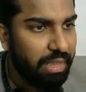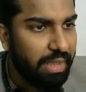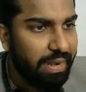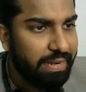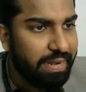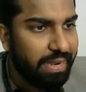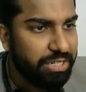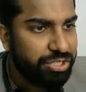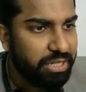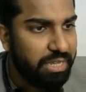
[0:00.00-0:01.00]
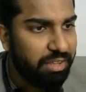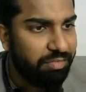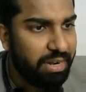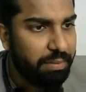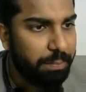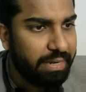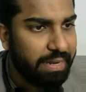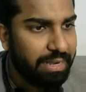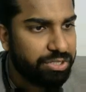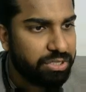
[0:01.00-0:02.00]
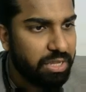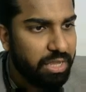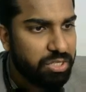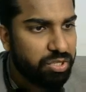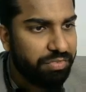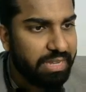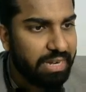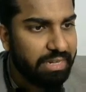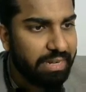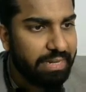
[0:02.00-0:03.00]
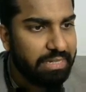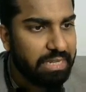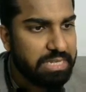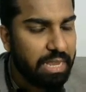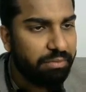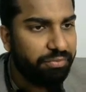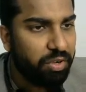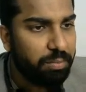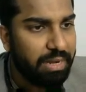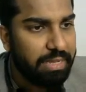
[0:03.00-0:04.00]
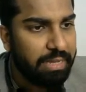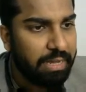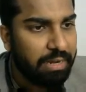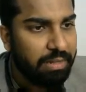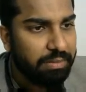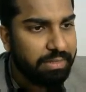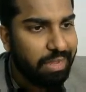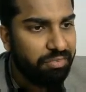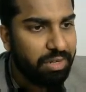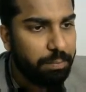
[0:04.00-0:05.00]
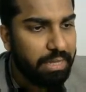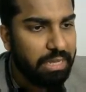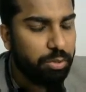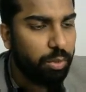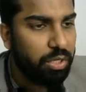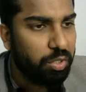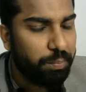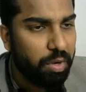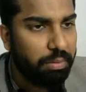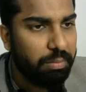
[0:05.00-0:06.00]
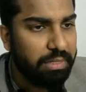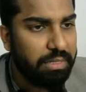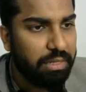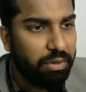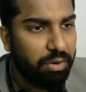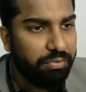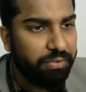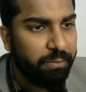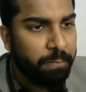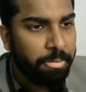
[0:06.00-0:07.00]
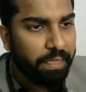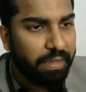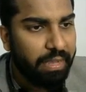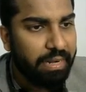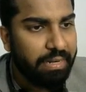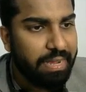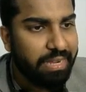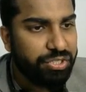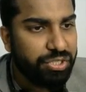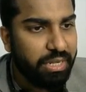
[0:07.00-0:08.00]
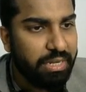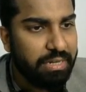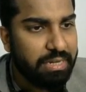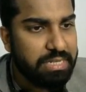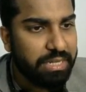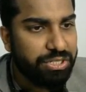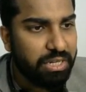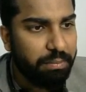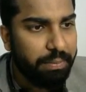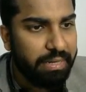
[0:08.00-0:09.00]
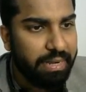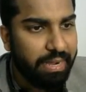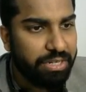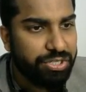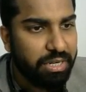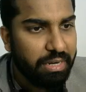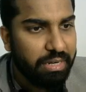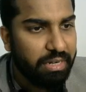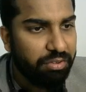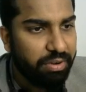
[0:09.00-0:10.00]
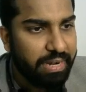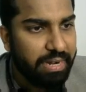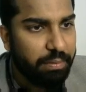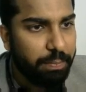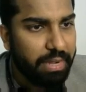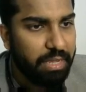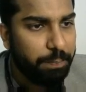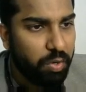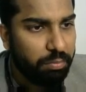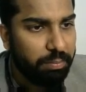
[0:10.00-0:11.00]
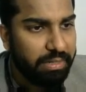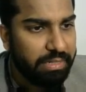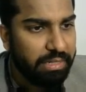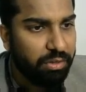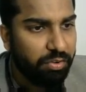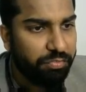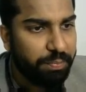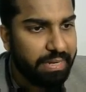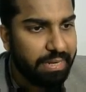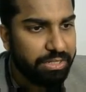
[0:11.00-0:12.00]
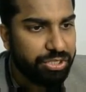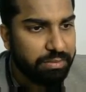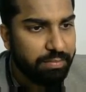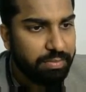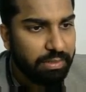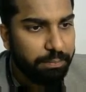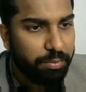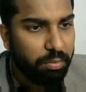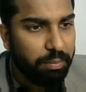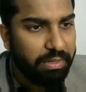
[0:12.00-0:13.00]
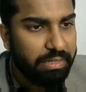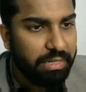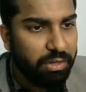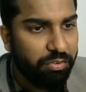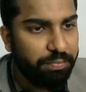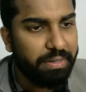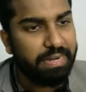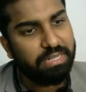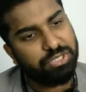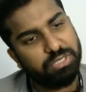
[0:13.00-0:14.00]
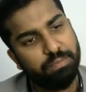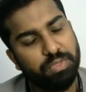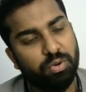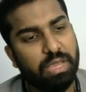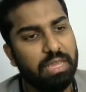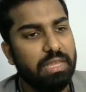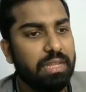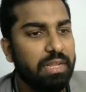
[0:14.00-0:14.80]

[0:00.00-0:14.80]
A dash given B dash. So we can write the same formula here, that will be equal to probability of A dash intersection B dash divided by probability of B dash. Probability of B dash. Okay.